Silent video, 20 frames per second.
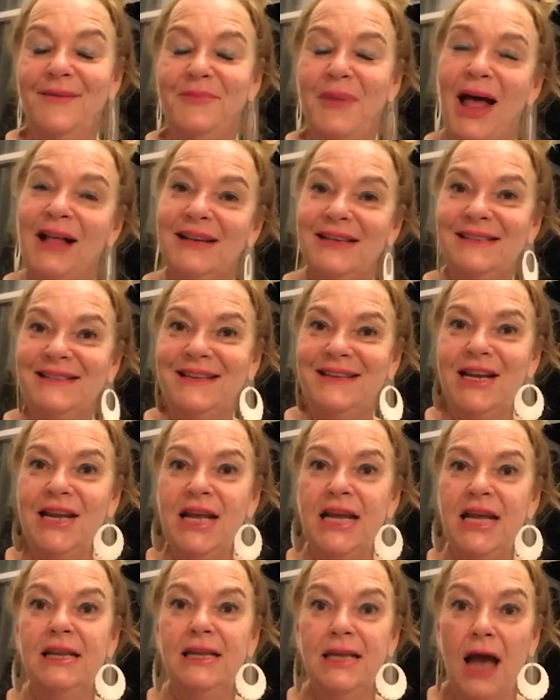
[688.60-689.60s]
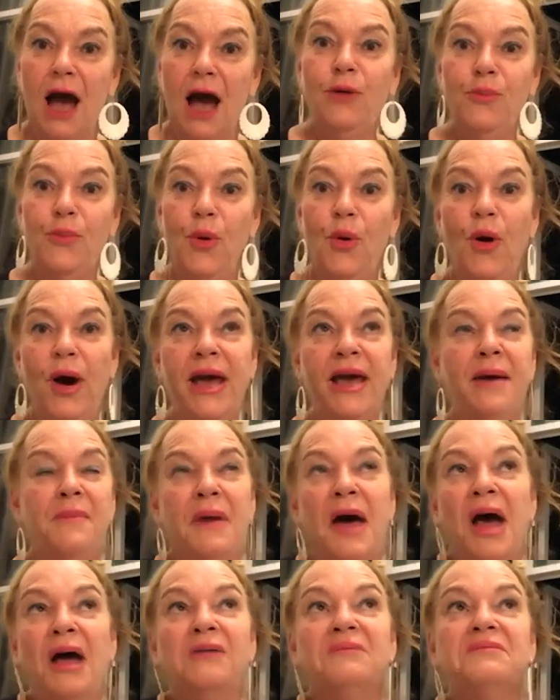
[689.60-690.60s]
Palestinian young boy,
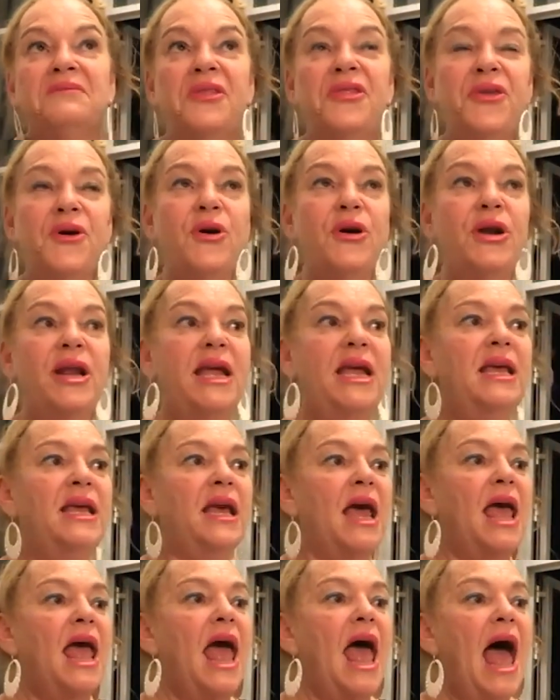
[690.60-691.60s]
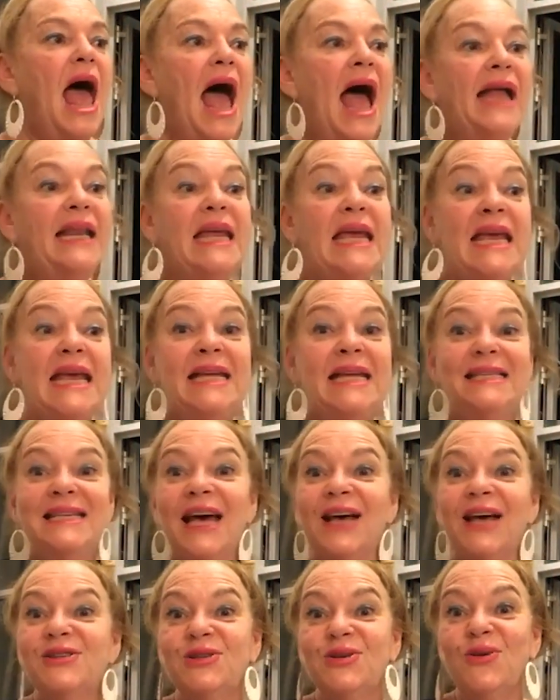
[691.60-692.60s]
about 30, and he
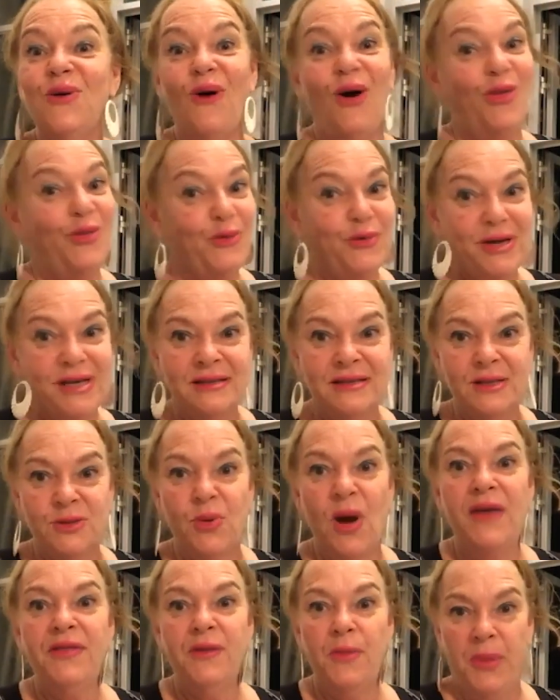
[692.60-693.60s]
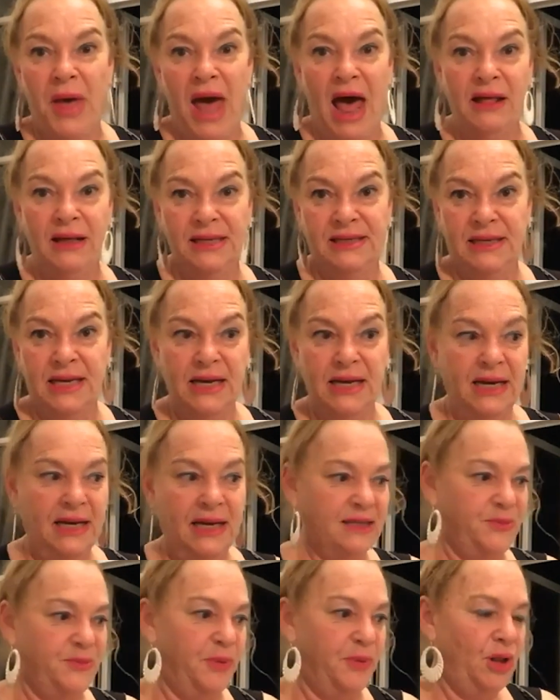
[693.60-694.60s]
tells you all the reasons why the
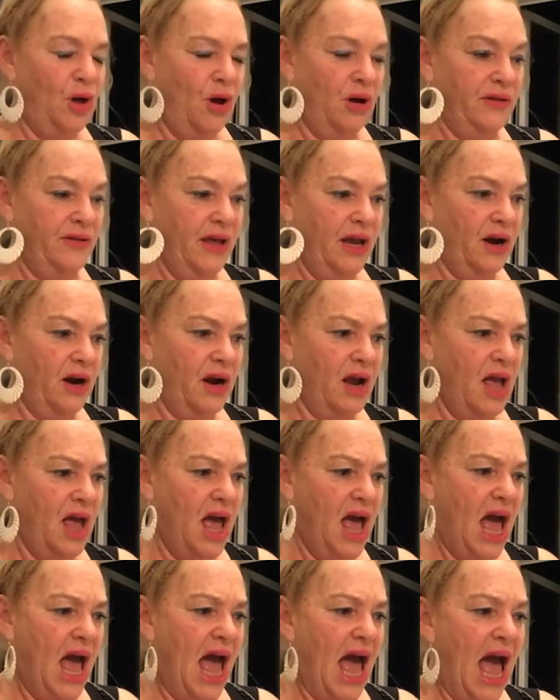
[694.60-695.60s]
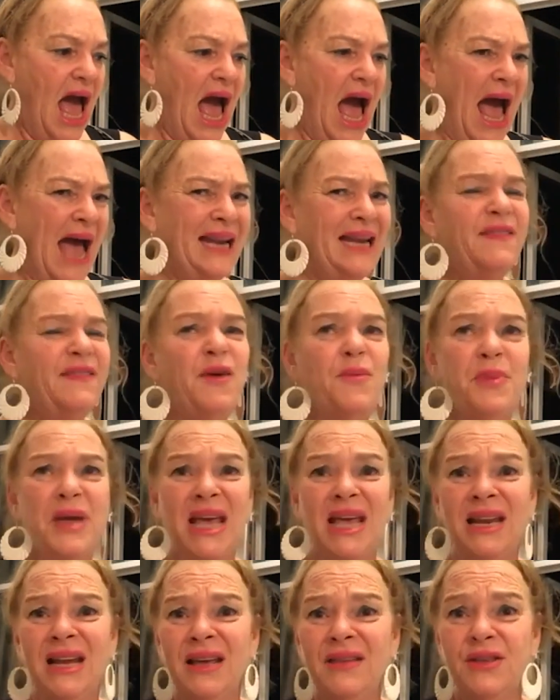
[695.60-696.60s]
Palestinians belong there. And at the
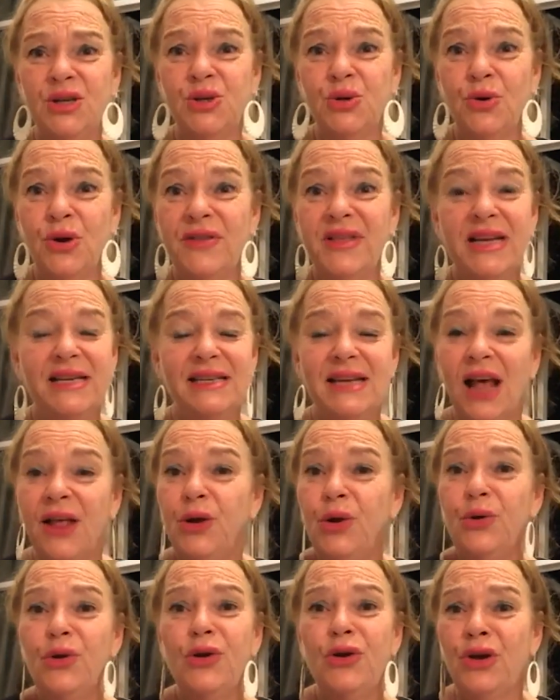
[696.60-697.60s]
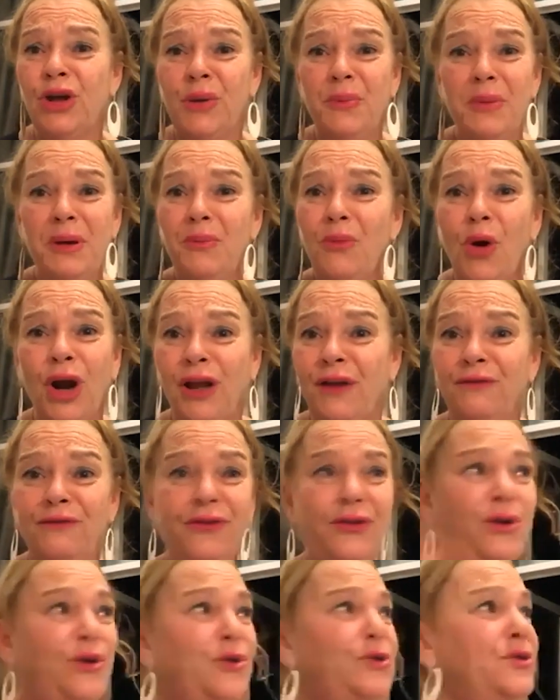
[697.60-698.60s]
beginning of the tour, they tell you you're going to be more
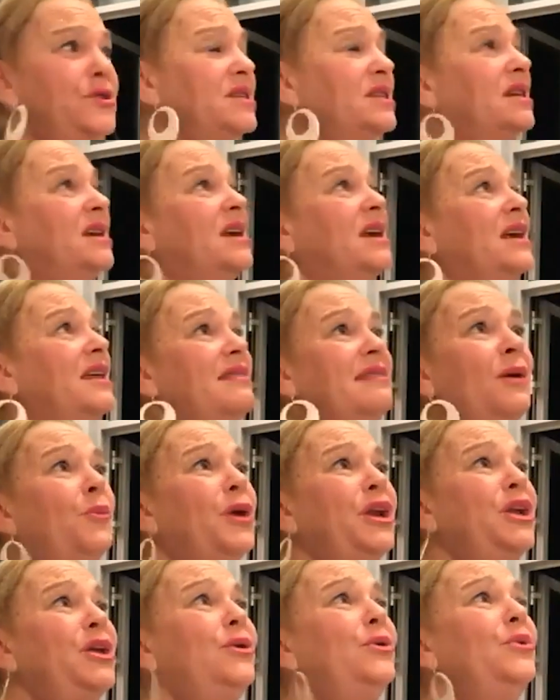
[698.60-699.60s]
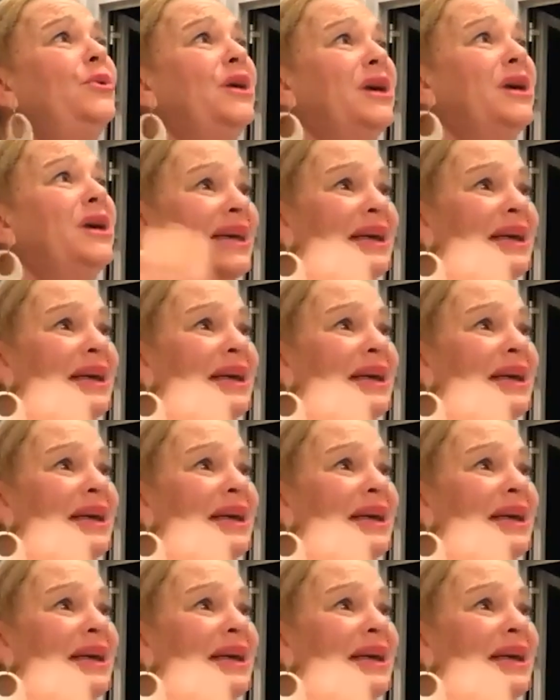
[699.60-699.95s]
confused than when you